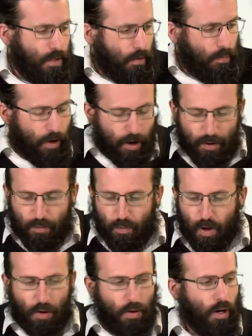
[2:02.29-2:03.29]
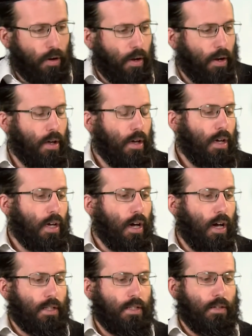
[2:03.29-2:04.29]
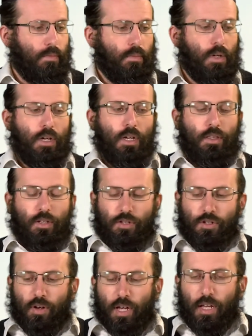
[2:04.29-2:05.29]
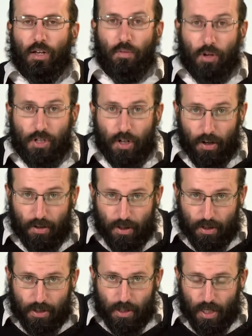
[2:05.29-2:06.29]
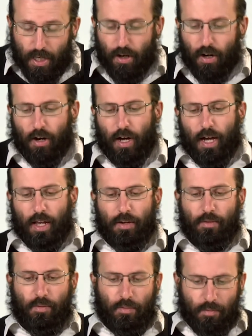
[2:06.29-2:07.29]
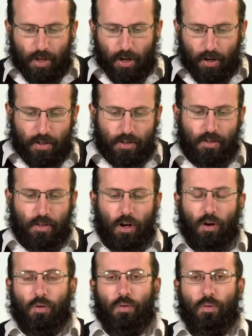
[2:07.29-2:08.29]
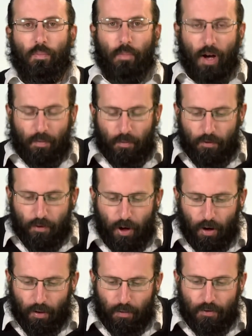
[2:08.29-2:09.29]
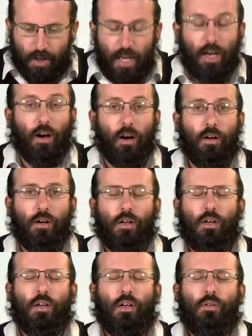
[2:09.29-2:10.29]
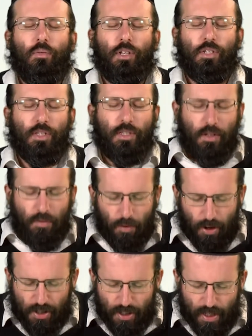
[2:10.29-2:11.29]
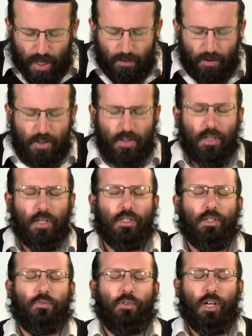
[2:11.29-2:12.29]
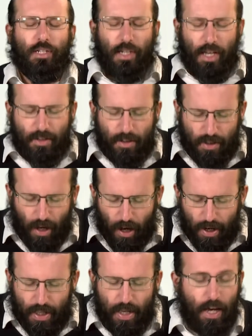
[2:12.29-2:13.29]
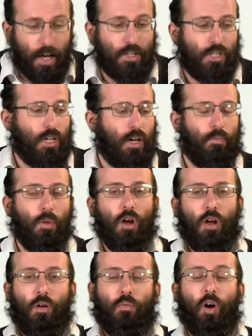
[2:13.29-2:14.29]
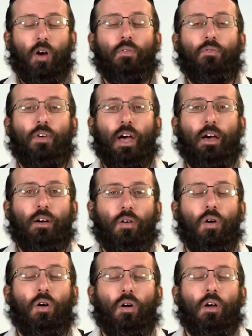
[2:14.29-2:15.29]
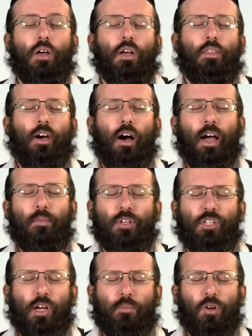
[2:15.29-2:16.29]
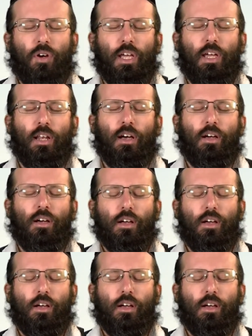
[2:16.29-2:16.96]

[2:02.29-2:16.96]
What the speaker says: a very well-known custom that during Rosh Chodesh, Iyar, and beyond the whole month of Iyar, which is Rosh Tevis, is the first letters, Ani Hashem Roifecho, that I am Hashem, your healer,